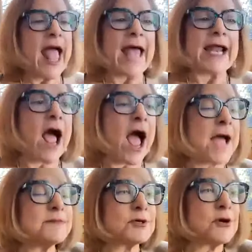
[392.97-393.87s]
and
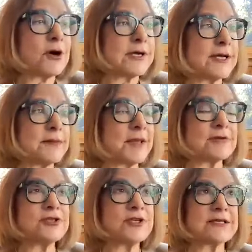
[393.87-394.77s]
i'm talking
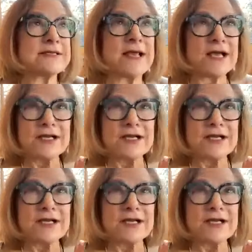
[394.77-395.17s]
about just